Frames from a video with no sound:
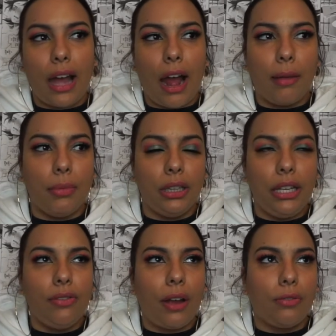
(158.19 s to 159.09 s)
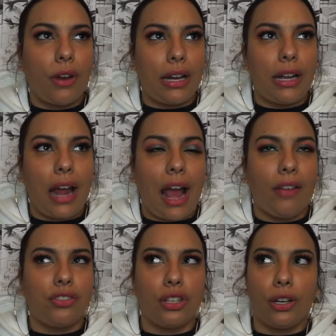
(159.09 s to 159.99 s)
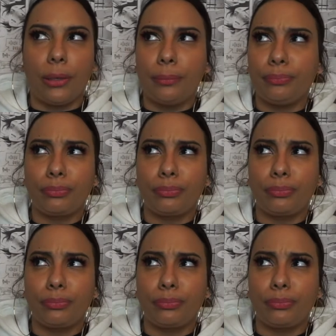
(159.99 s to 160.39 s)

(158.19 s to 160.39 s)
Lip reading: I believe I read it after